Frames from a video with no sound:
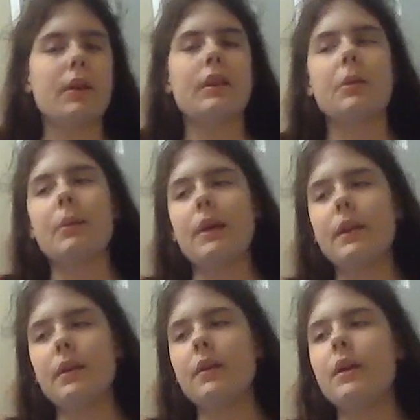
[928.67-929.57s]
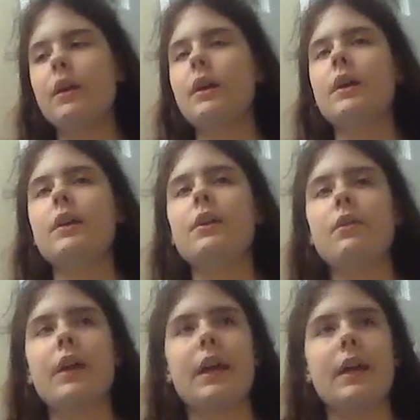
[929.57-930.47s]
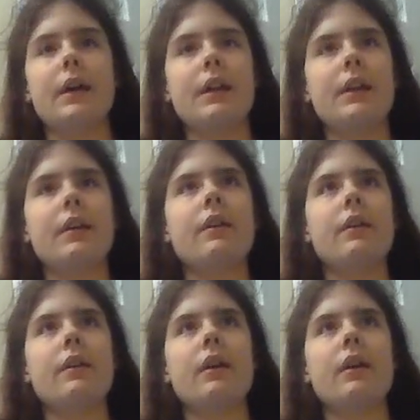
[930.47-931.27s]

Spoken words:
putting them in, you can